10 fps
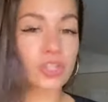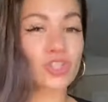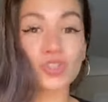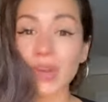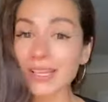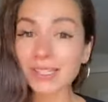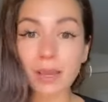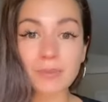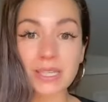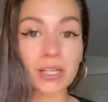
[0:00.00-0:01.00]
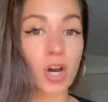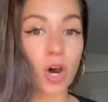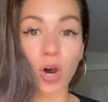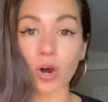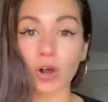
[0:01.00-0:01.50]
Stress comes in
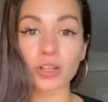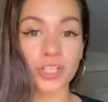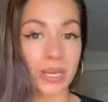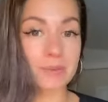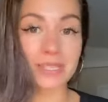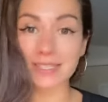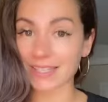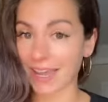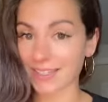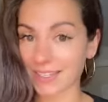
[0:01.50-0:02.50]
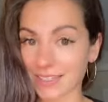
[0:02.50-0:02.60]
all shapes and sizes.